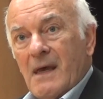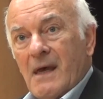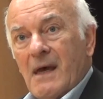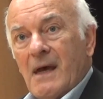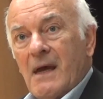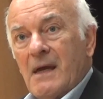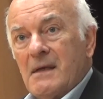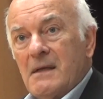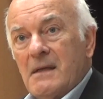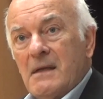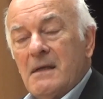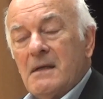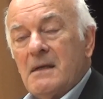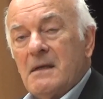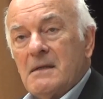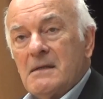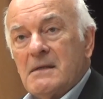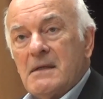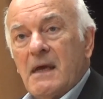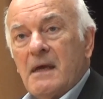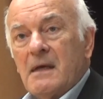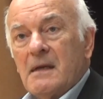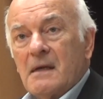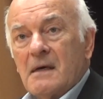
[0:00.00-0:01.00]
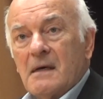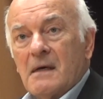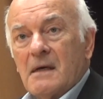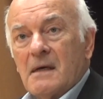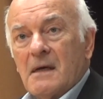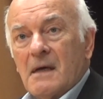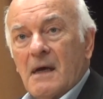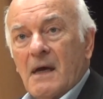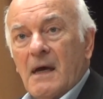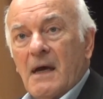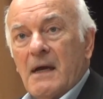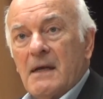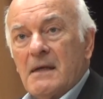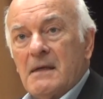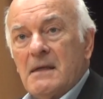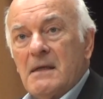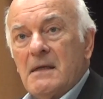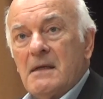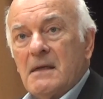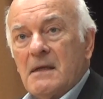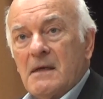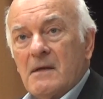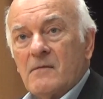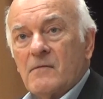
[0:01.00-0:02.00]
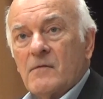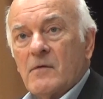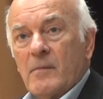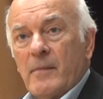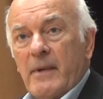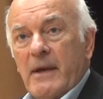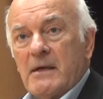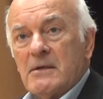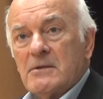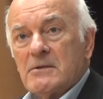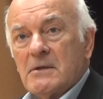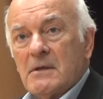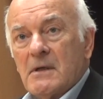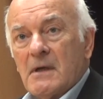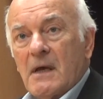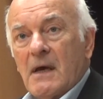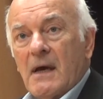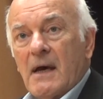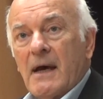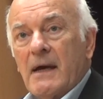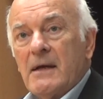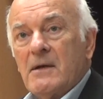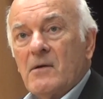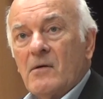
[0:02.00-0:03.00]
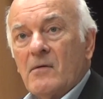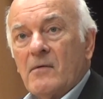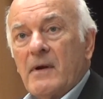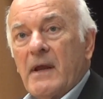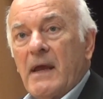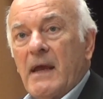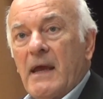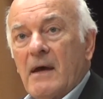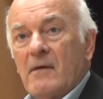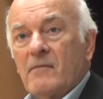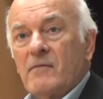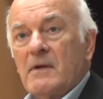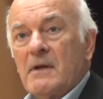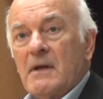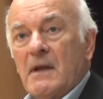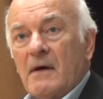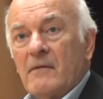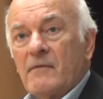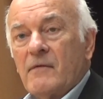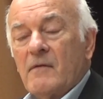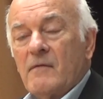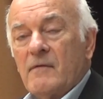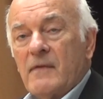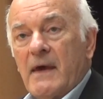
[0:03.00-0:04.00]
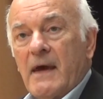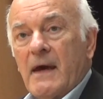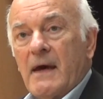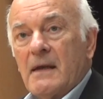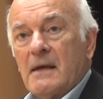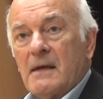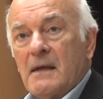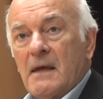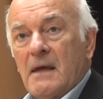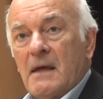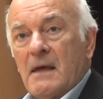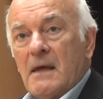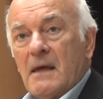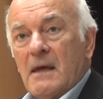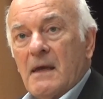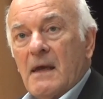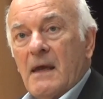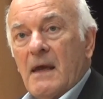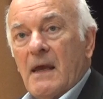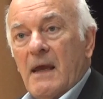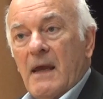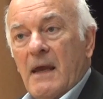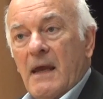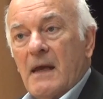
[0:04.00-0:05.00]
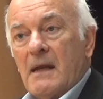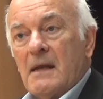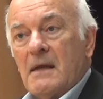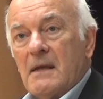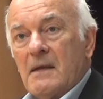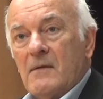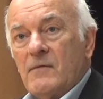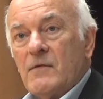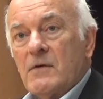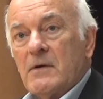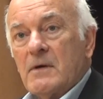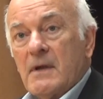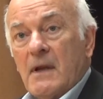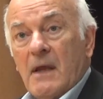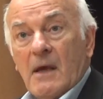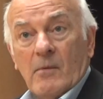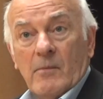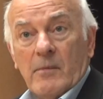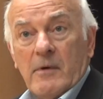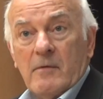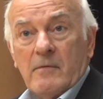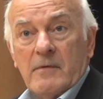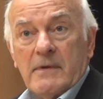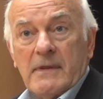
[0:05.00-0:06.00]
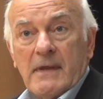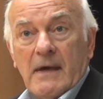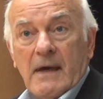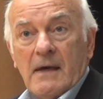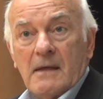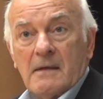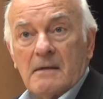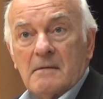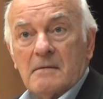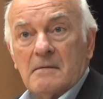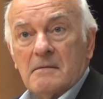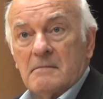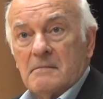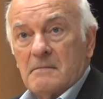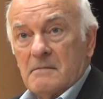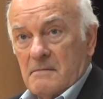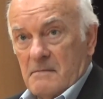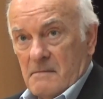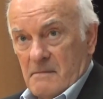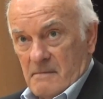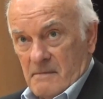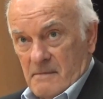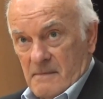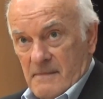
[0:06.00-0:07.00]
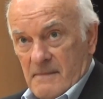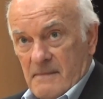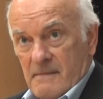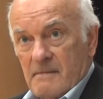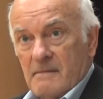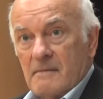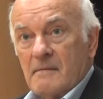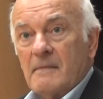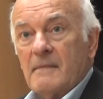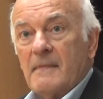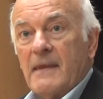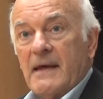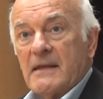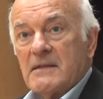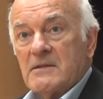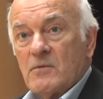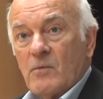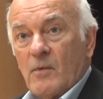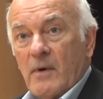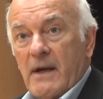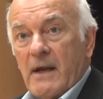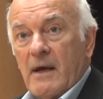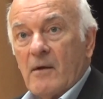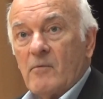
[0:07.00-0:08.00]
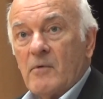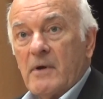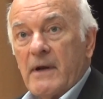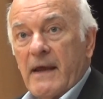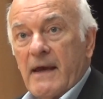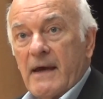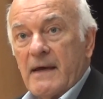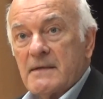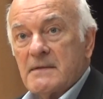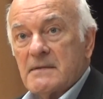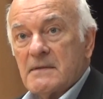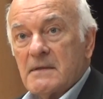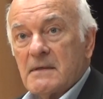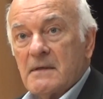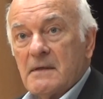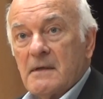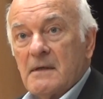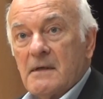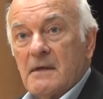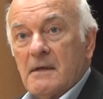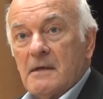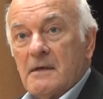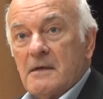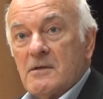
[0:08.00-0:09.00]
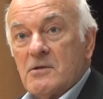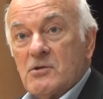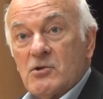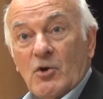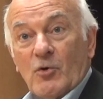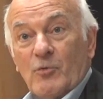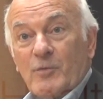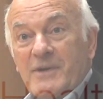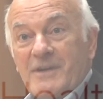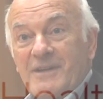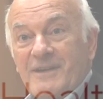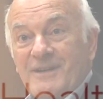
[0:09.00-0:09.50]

I need data. I need information. I don't have enough of that. And if you can help me with that, that's what I would ask. So we